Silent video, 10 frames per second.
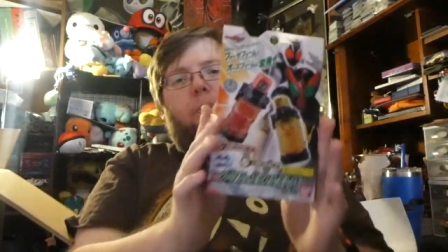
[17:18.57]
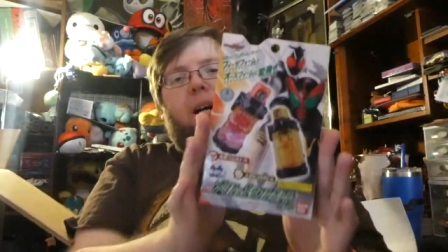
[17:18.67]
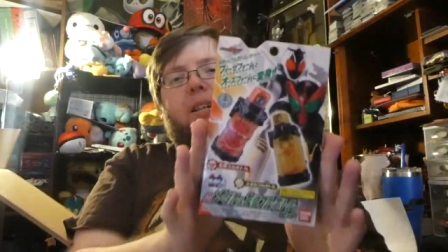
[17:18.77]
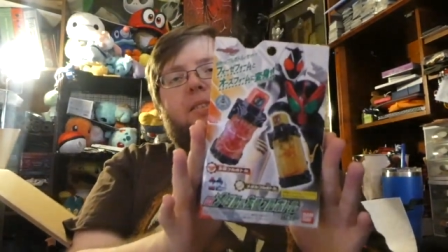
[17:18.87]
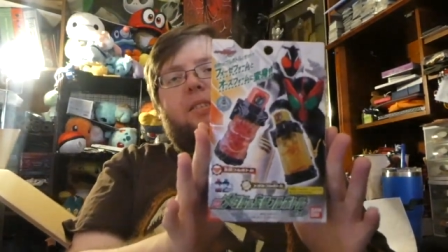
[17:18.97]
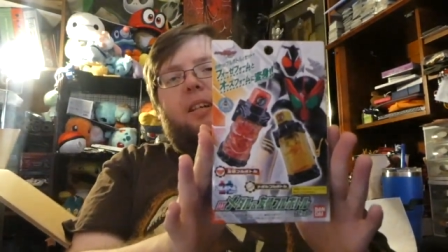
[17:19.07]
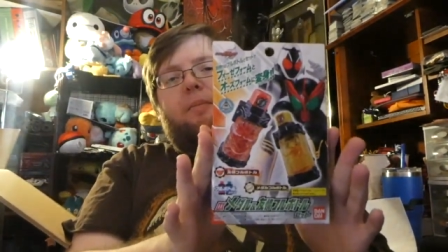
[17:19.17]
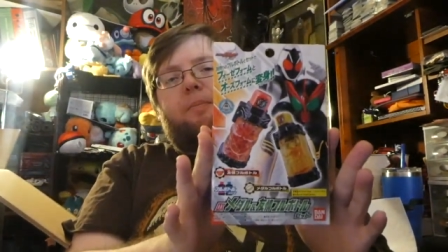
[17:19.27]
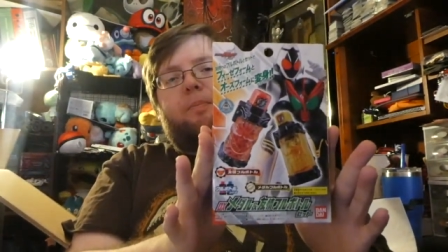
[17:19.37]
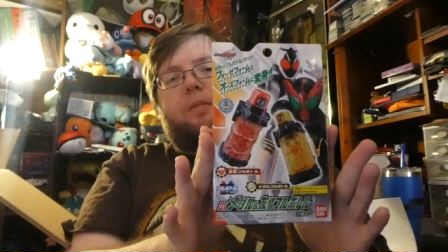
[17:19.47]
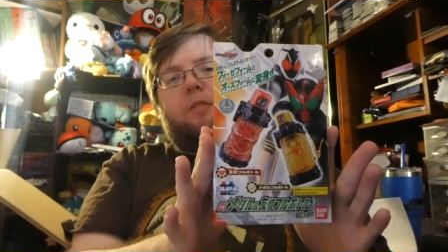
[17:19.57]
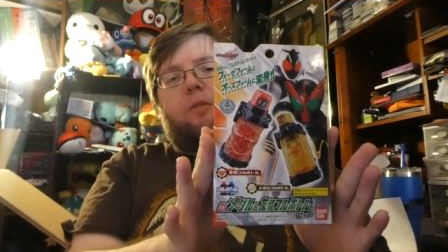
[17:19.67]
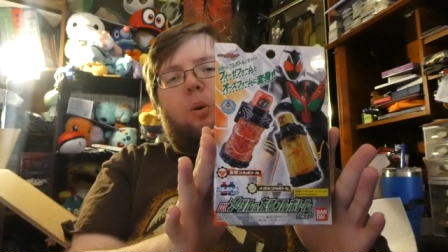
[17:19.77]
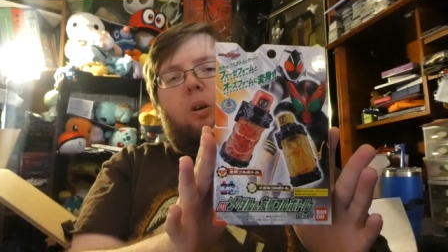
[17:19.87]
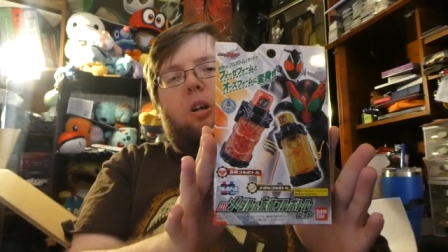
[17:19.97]
bottle set
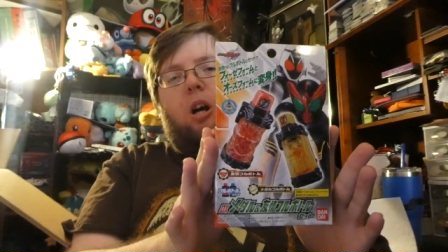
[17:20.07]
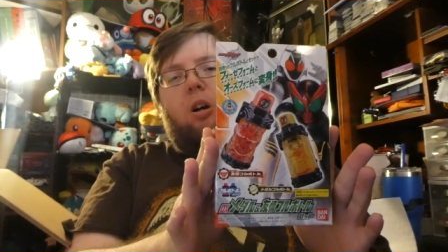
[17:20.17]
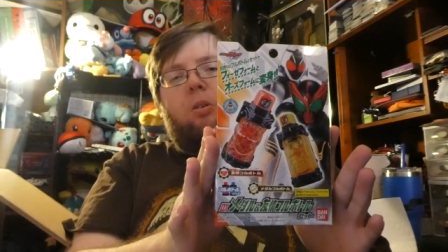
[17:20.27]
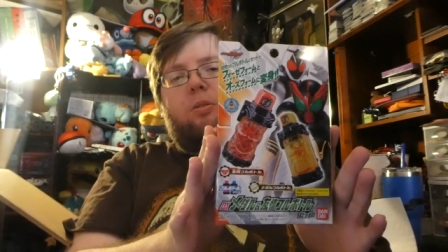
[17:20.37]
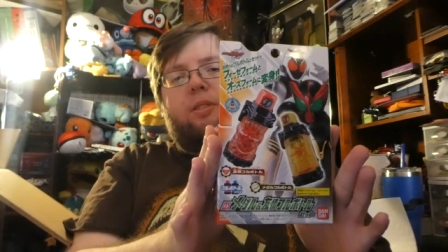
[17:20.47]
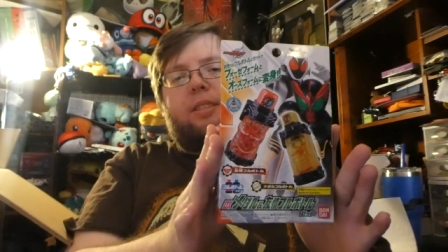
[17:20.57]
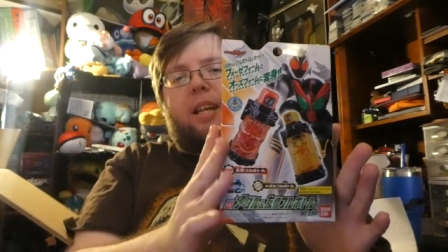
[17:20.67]
for O's